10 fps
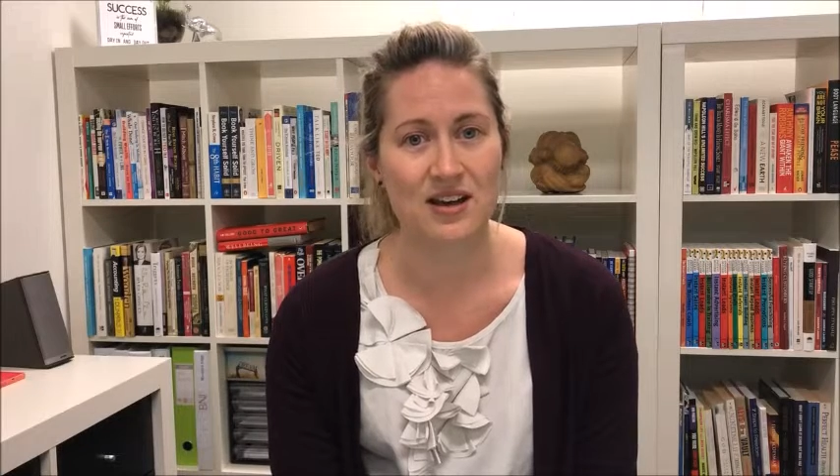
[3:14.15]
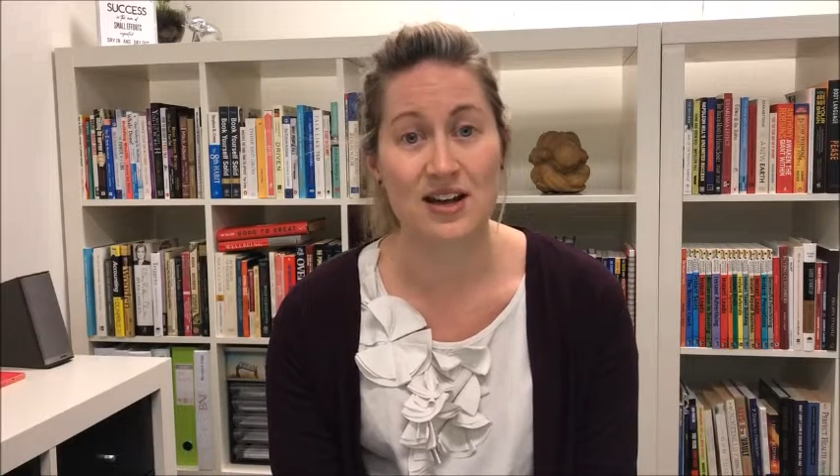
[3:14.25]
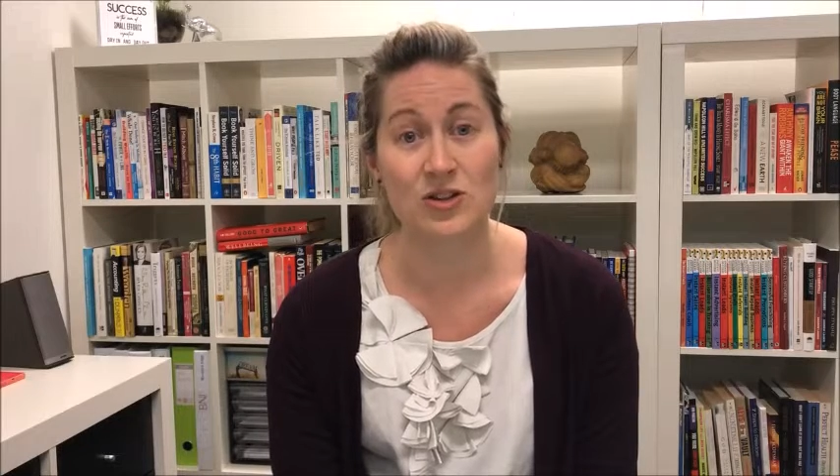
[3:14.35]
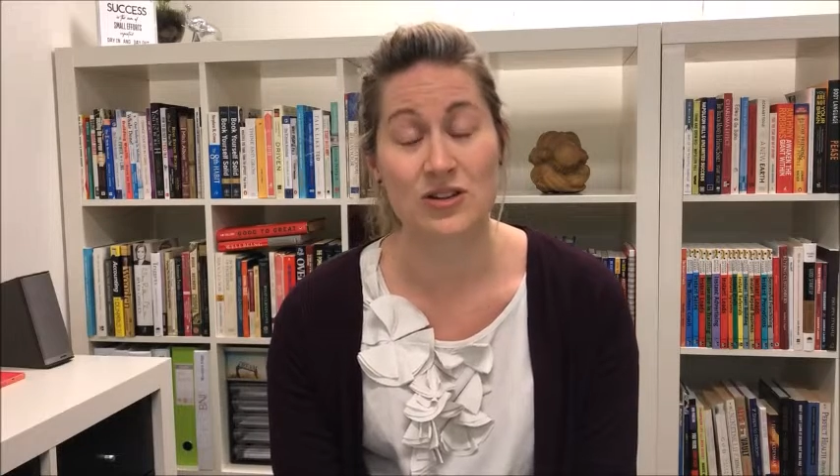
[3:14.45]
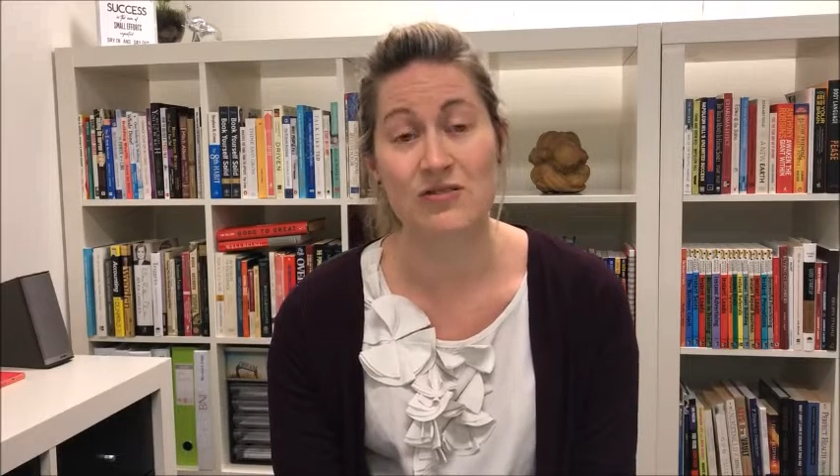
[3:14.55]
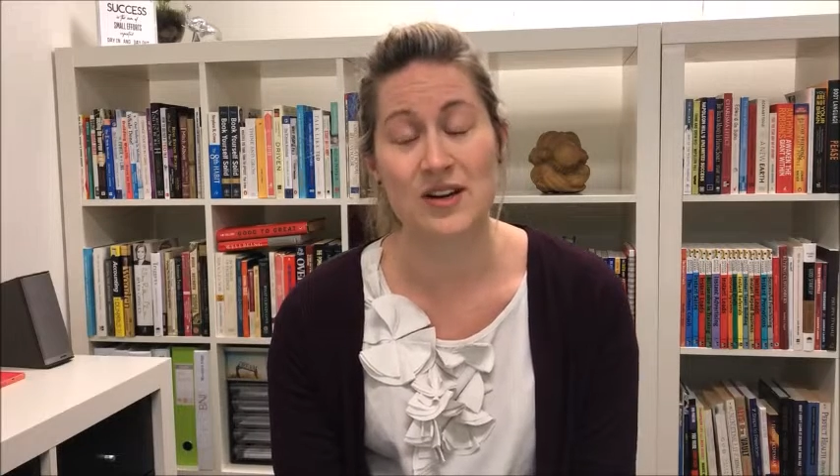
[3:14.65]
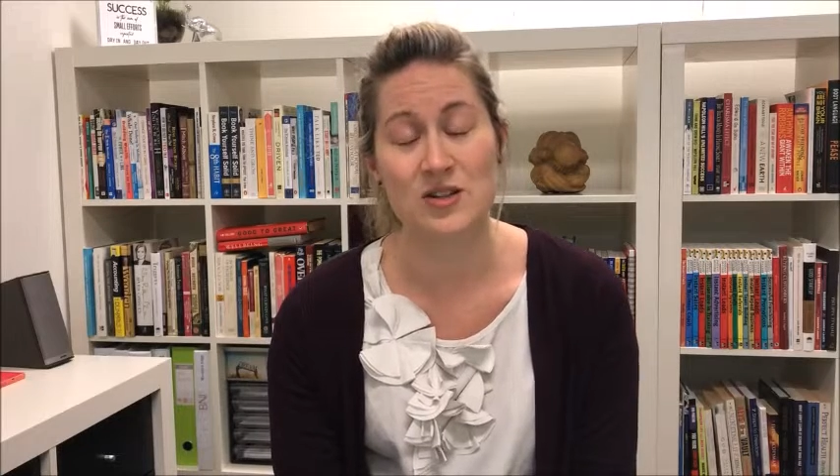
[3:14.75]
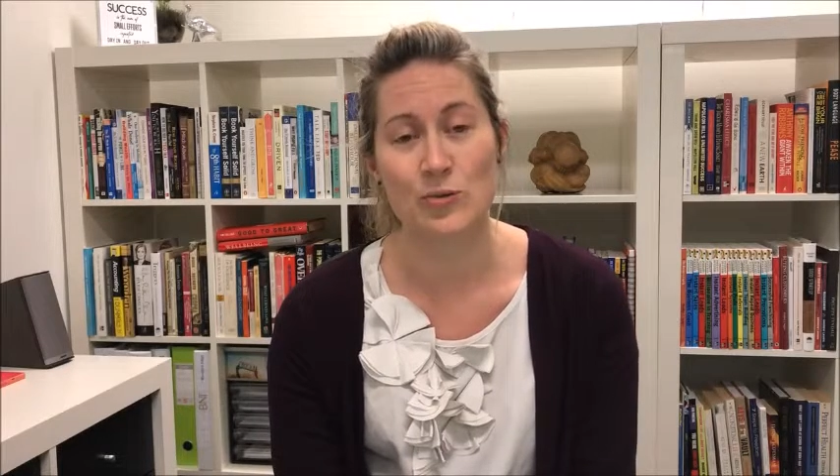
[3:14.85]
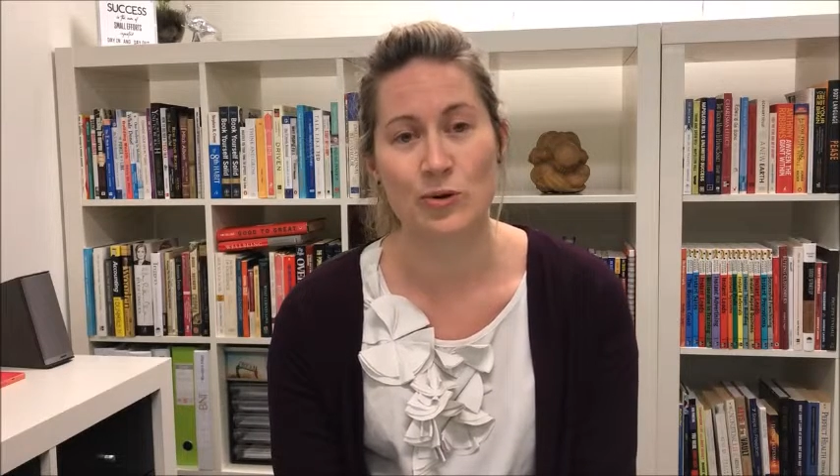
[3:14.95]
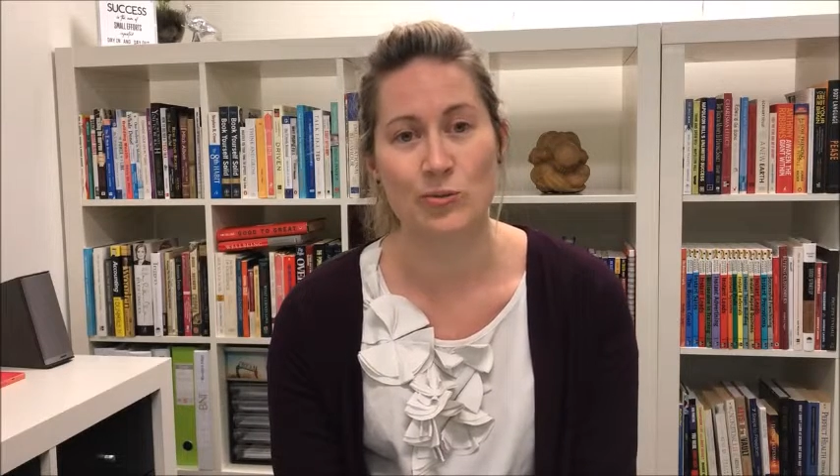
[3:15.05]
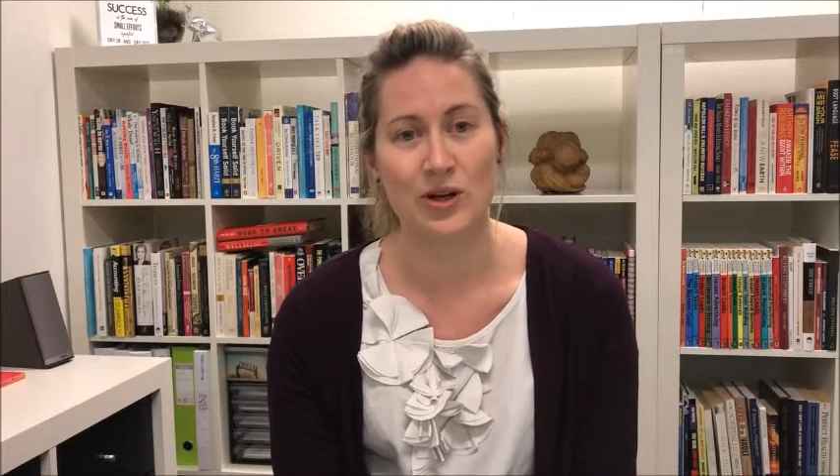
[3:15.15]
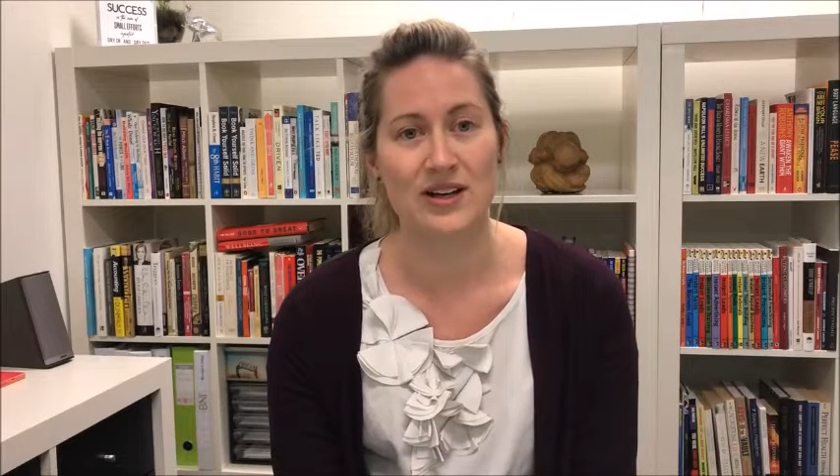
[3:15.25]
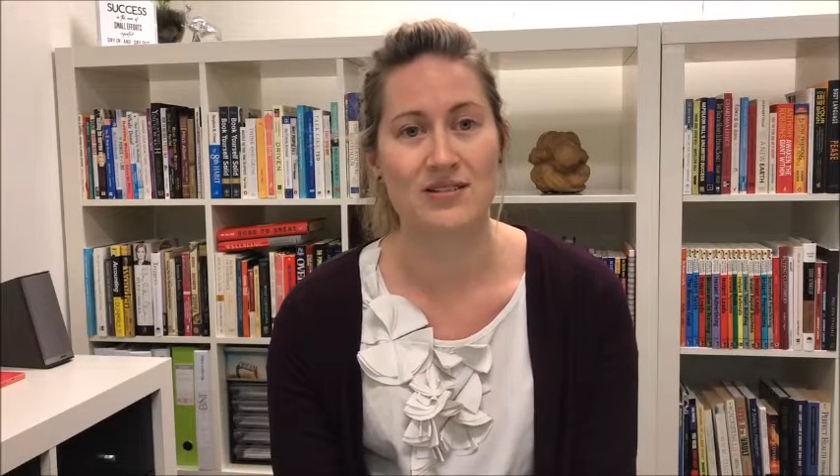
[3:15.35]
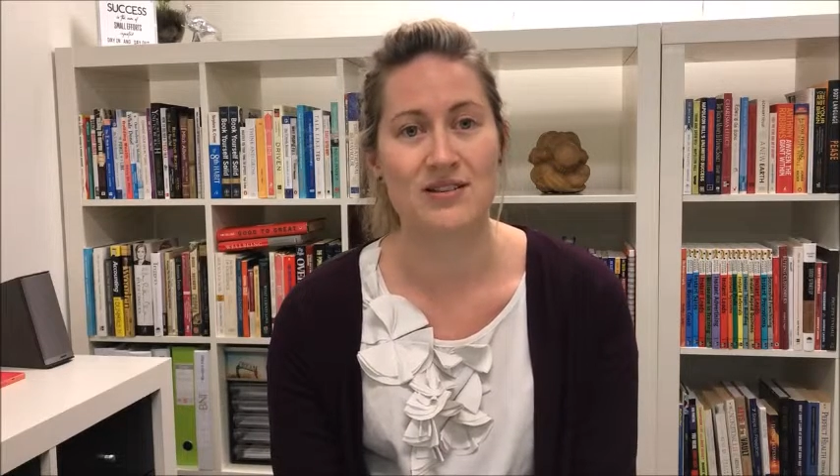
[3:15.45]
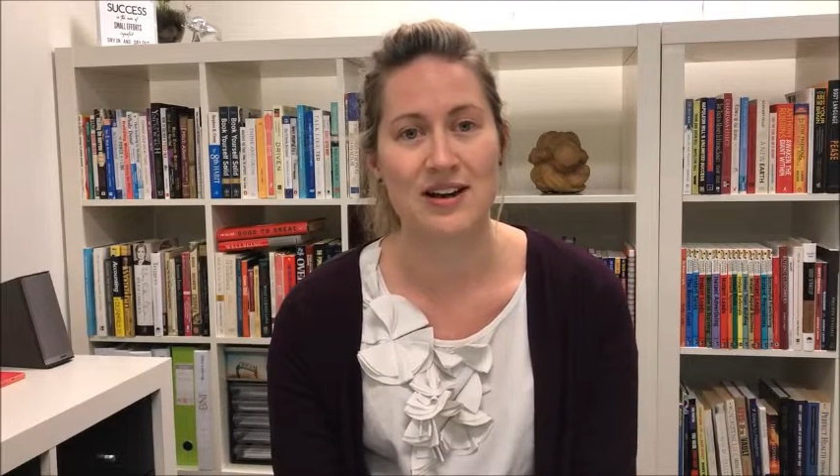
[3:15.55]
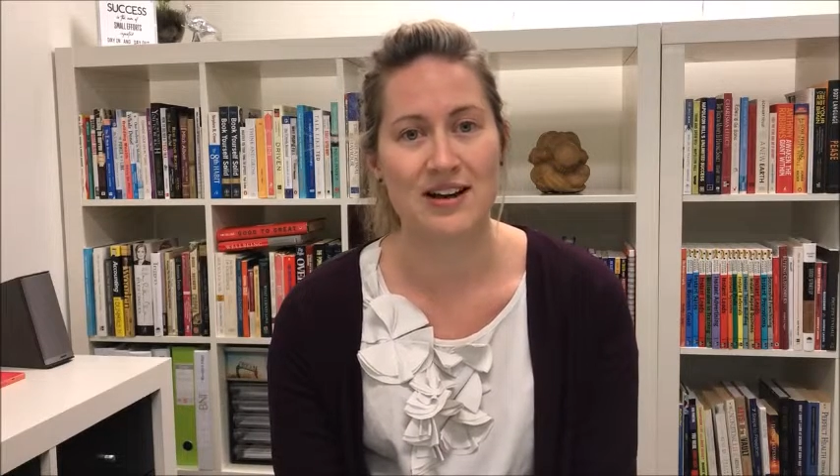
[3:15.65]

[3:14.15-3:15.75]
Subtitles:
can actually affect the bottom line.